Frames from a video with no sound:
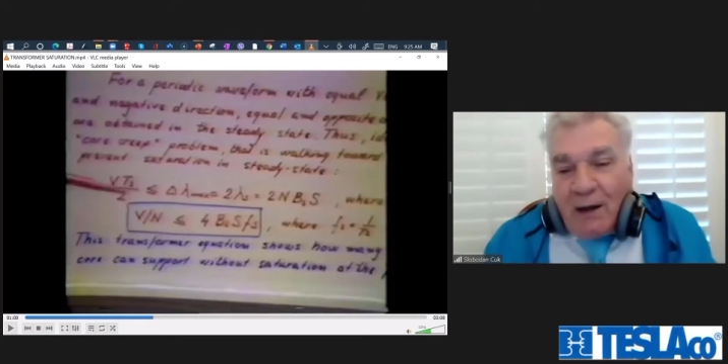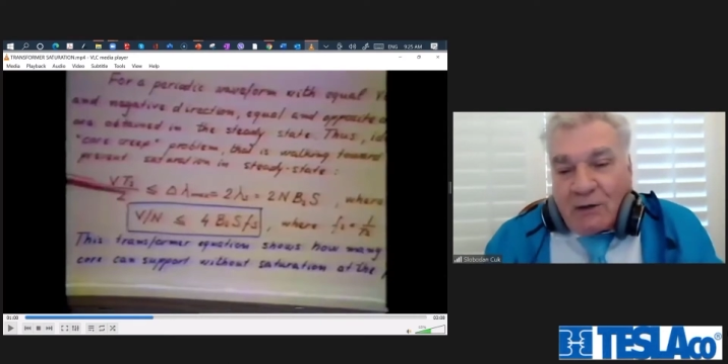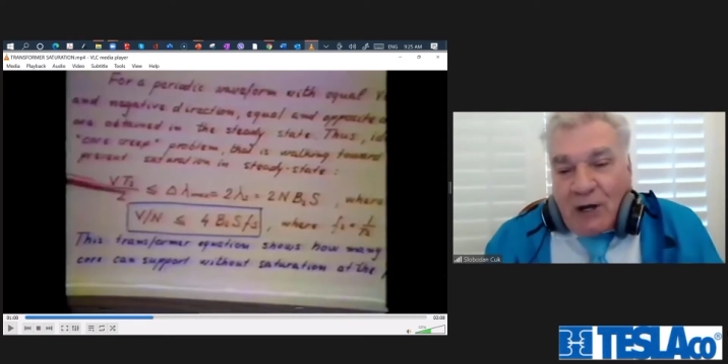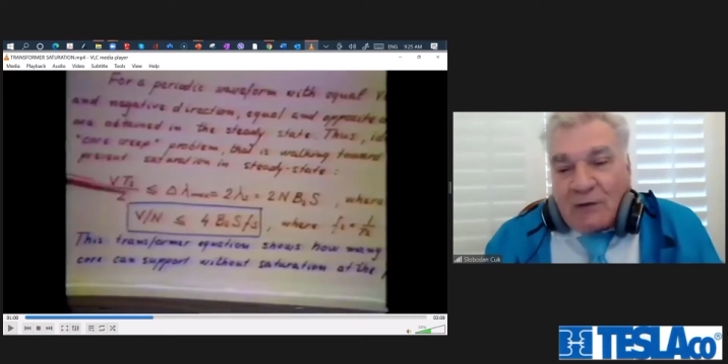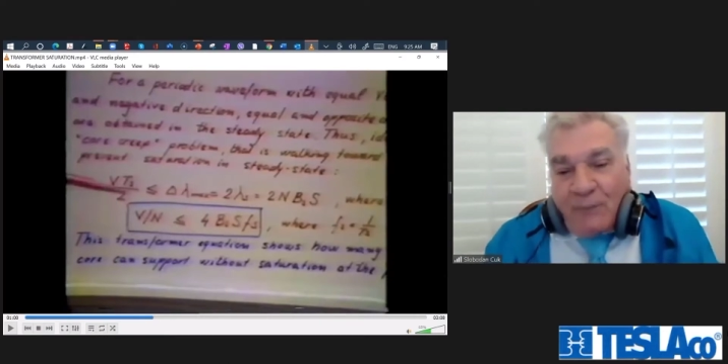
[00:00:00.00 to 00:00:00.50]

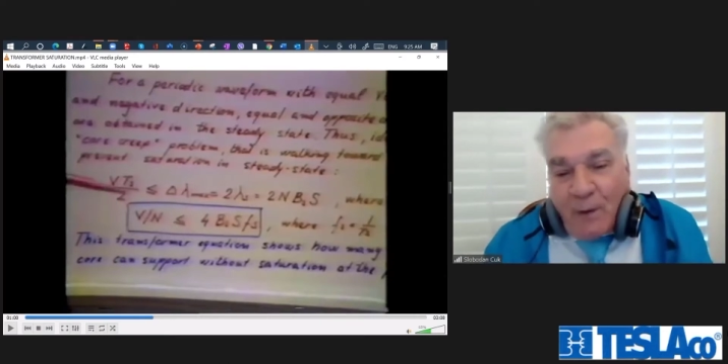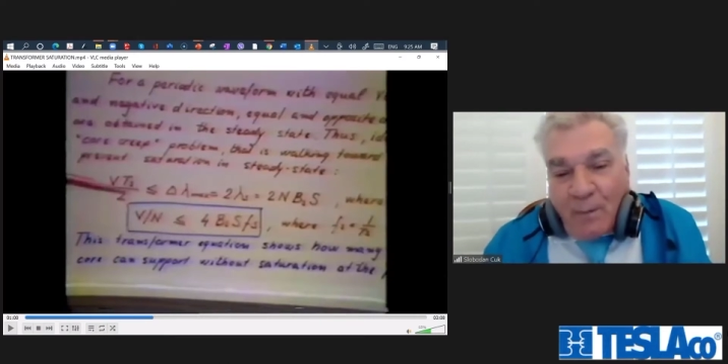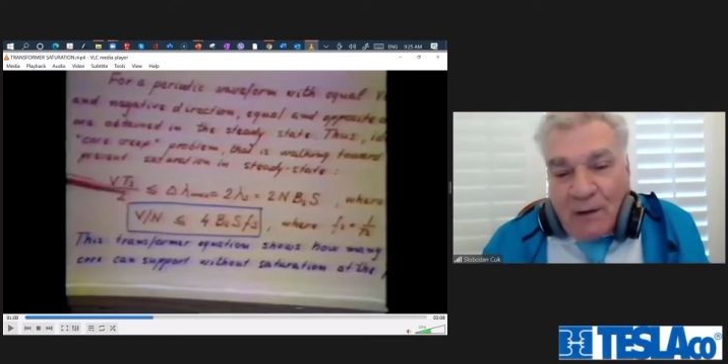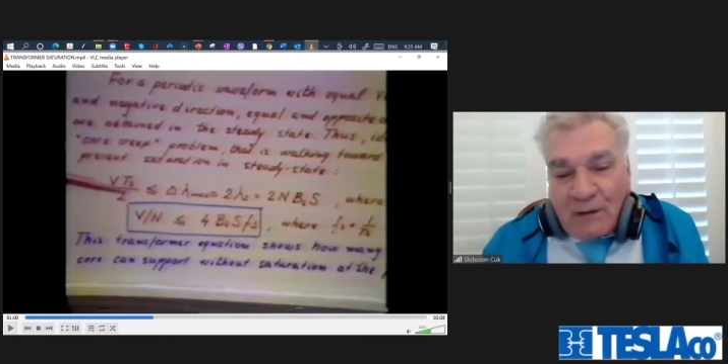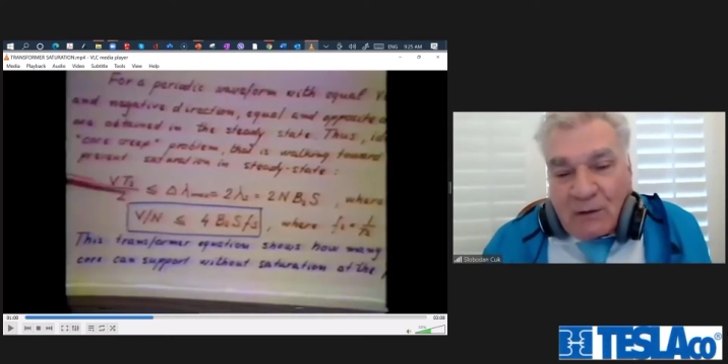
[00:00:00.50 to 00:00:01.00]

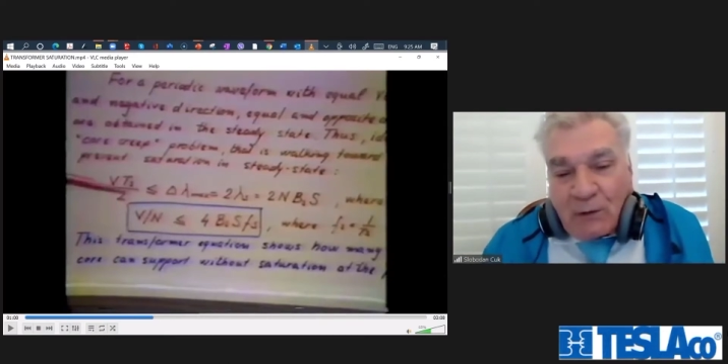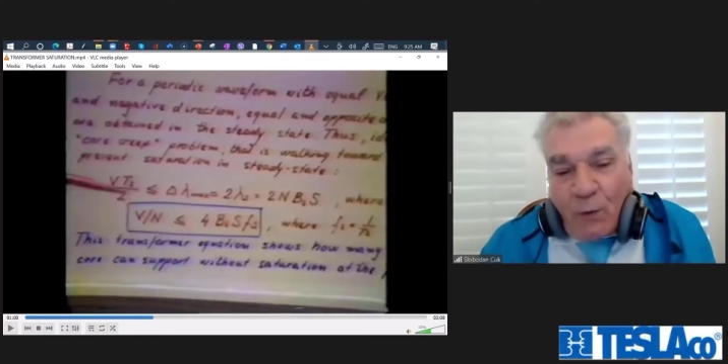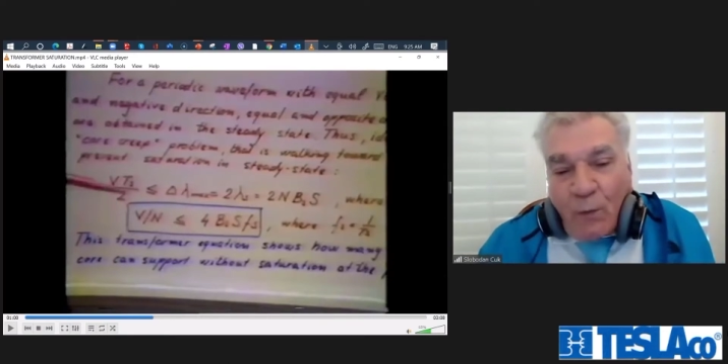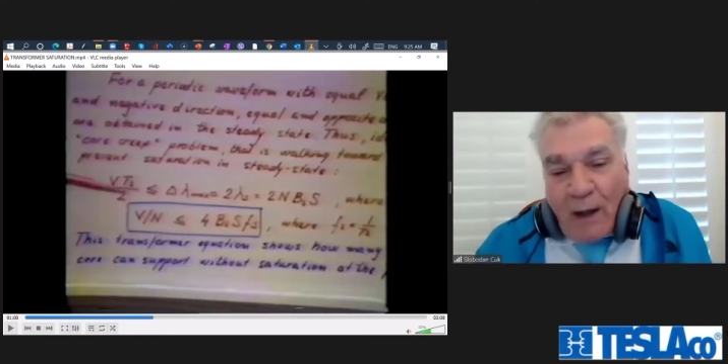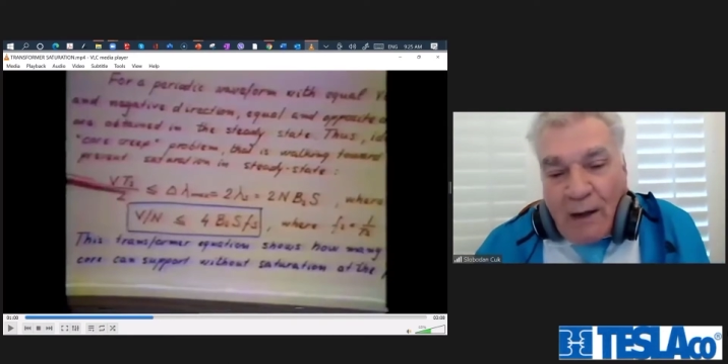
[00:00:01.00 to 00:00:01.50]
Transformer is a
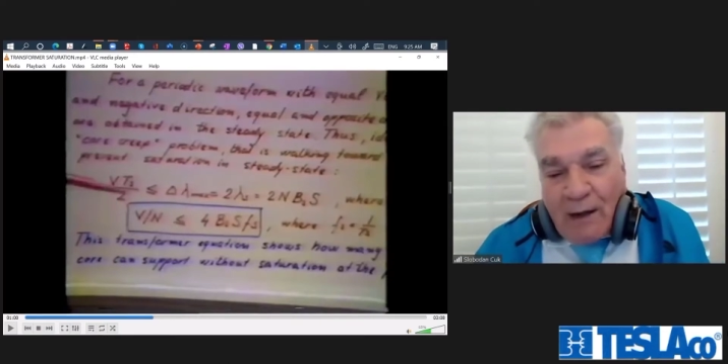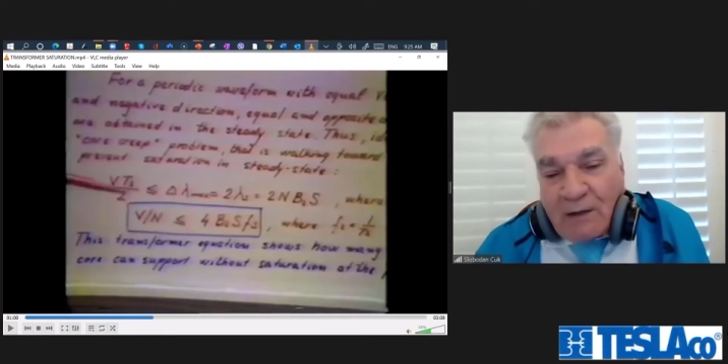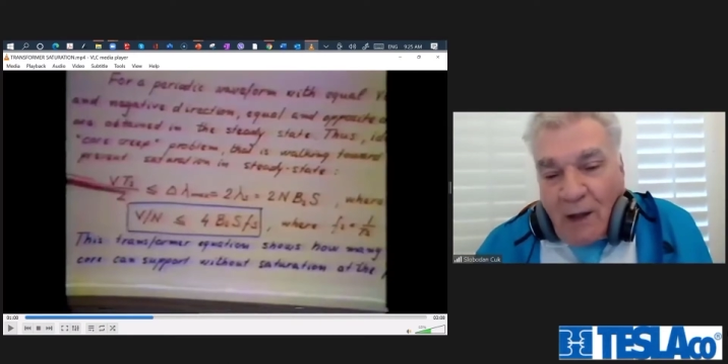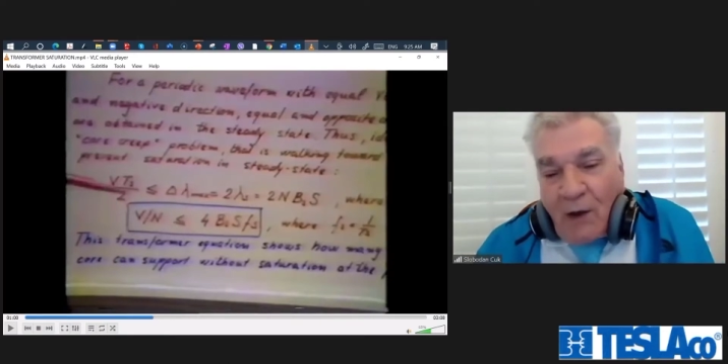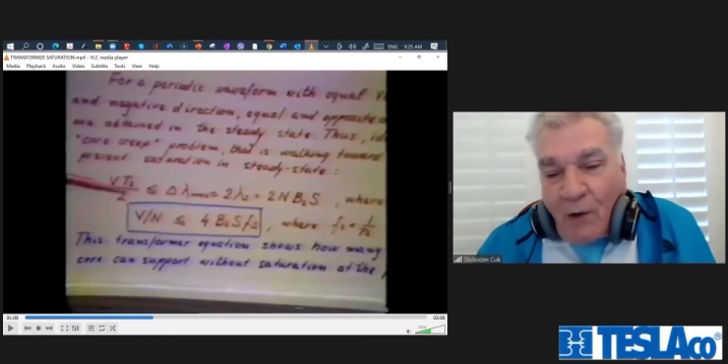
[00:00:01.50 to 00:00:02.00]

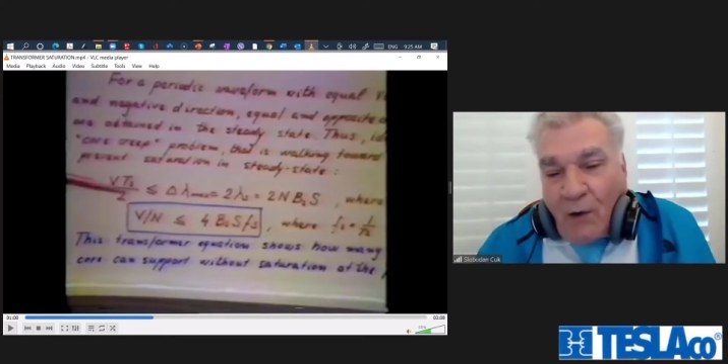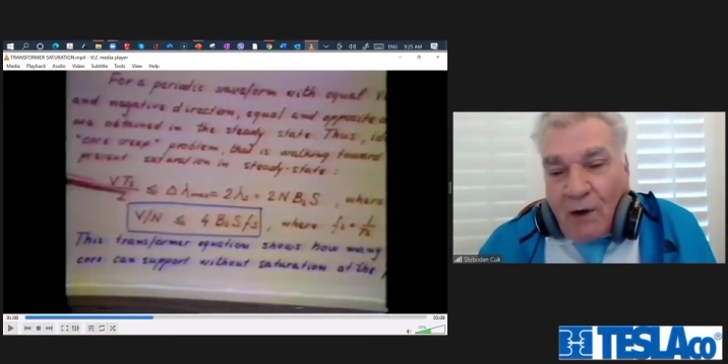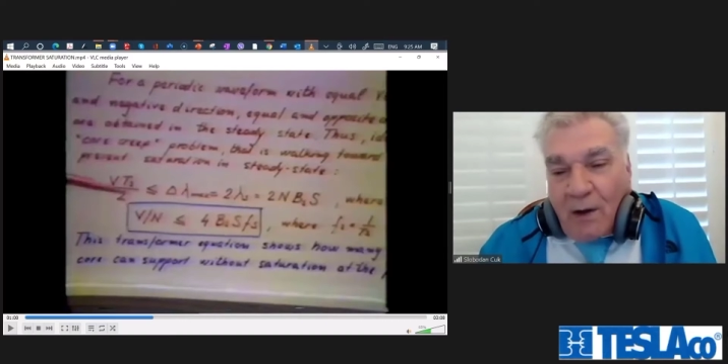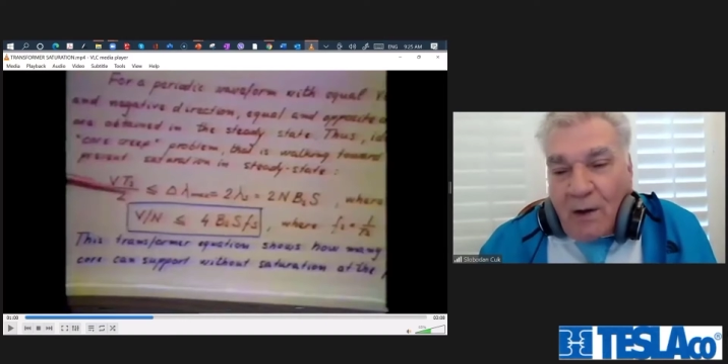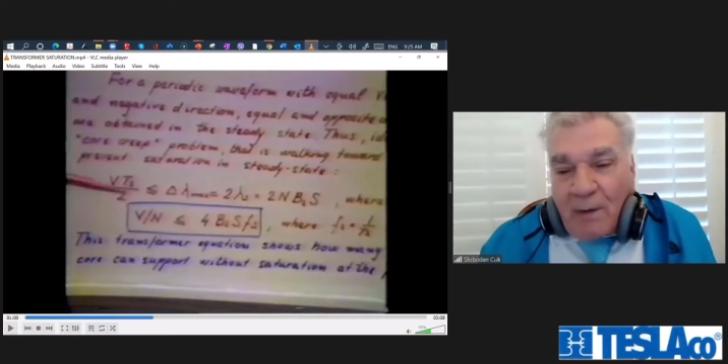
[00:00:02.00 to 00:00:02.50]
two-winding
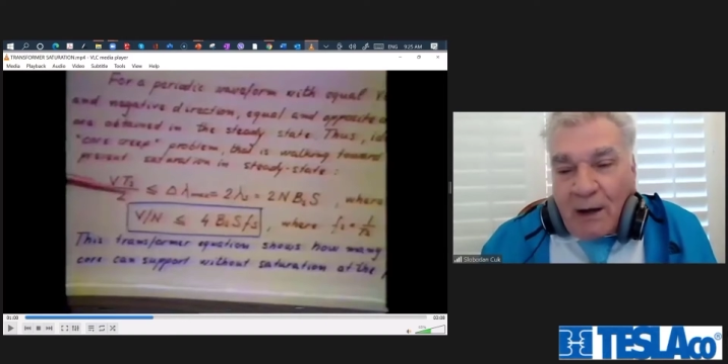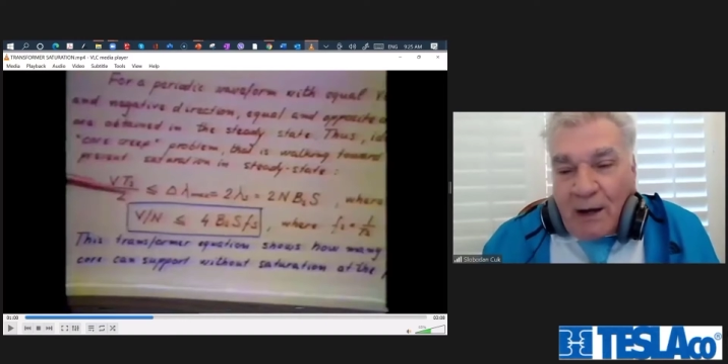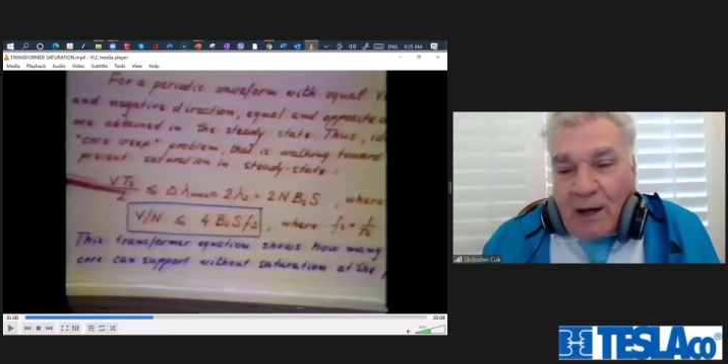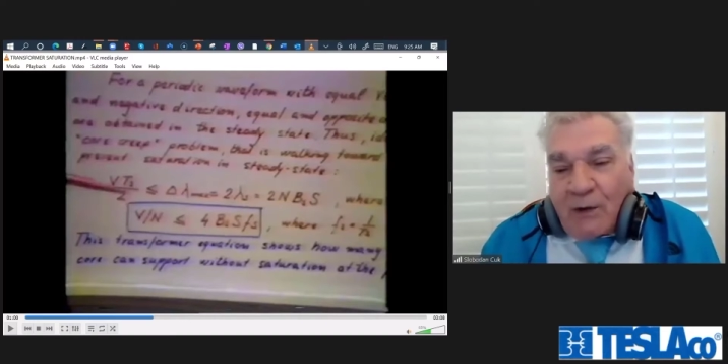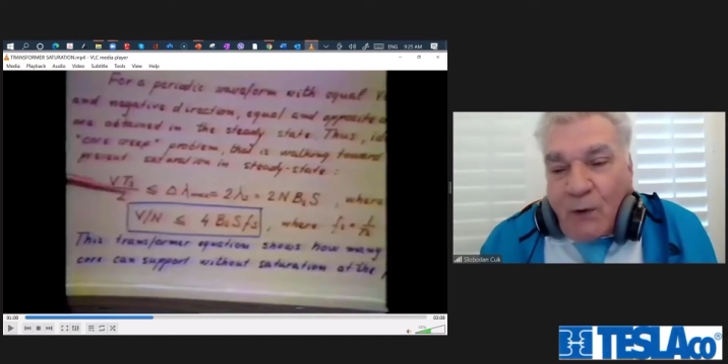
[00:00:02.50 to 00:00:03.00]
on a
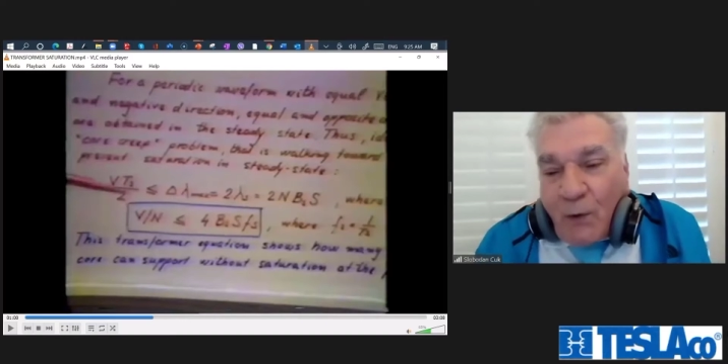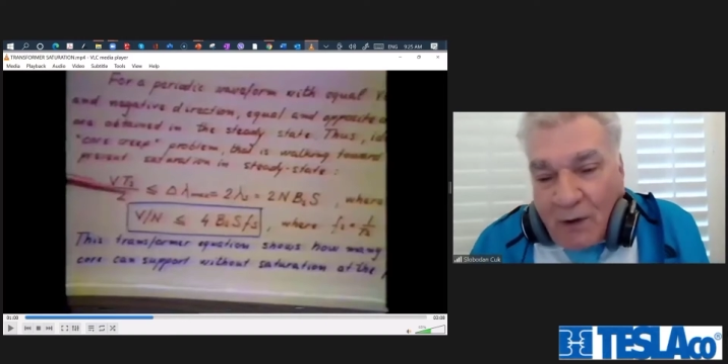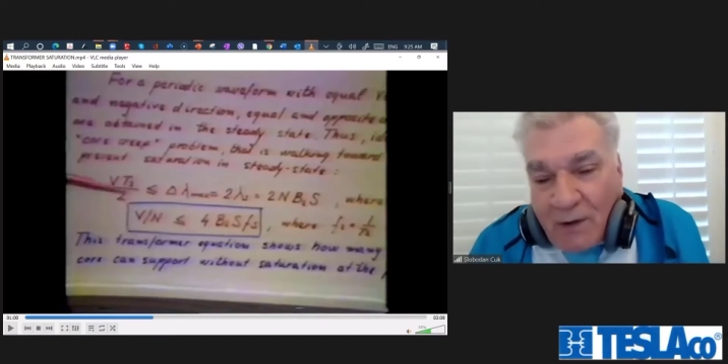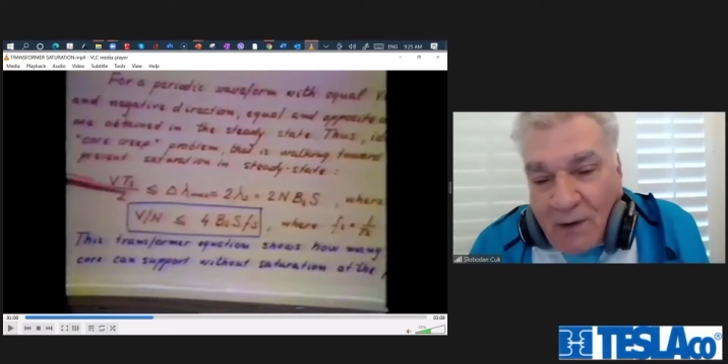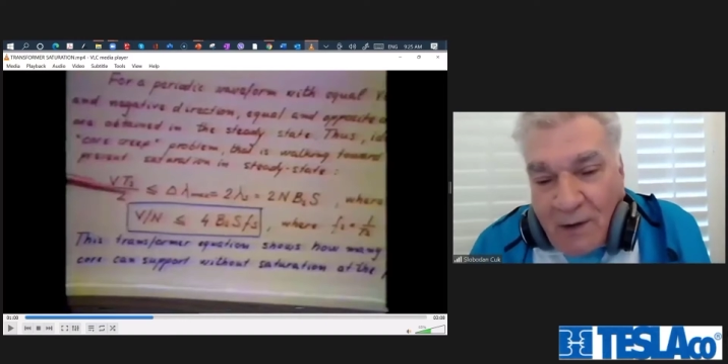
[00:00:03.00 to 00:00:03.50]
magnetic core.